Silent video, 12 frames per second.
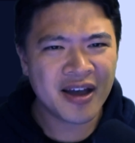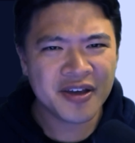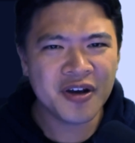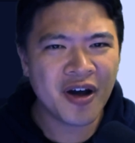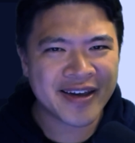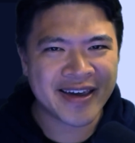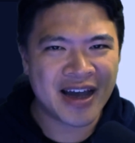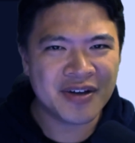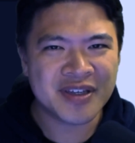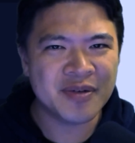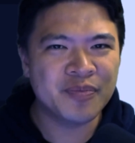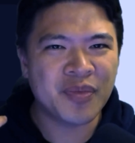Yeah, you know,
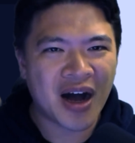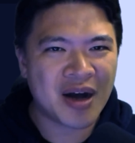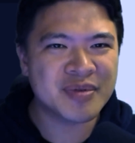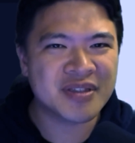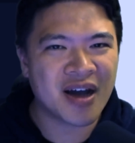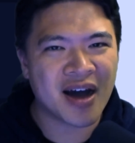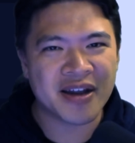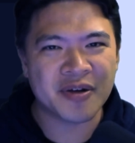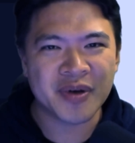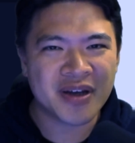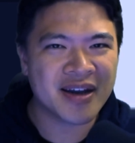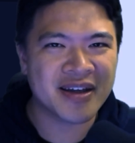accounting, Bob's got
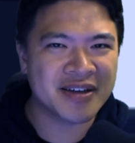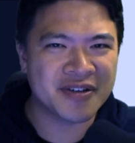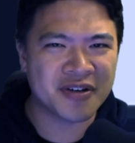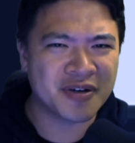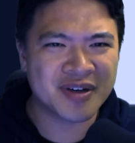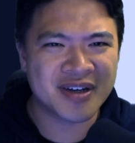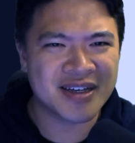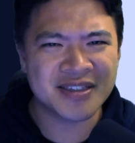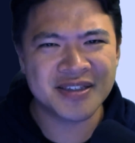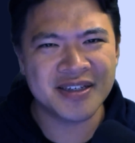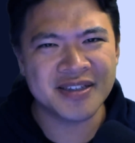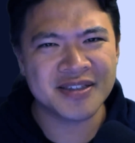it. We got it in our own
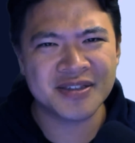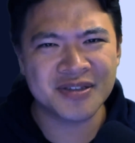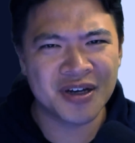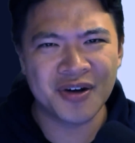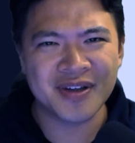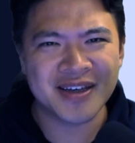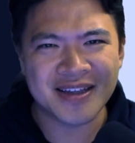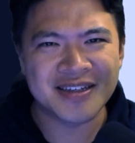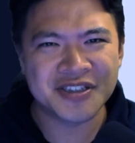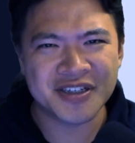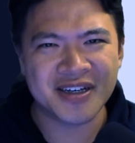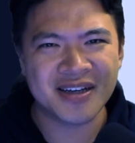custody. It's totally
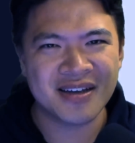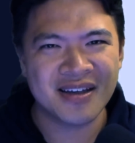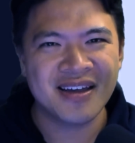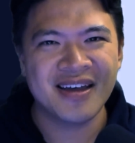legit.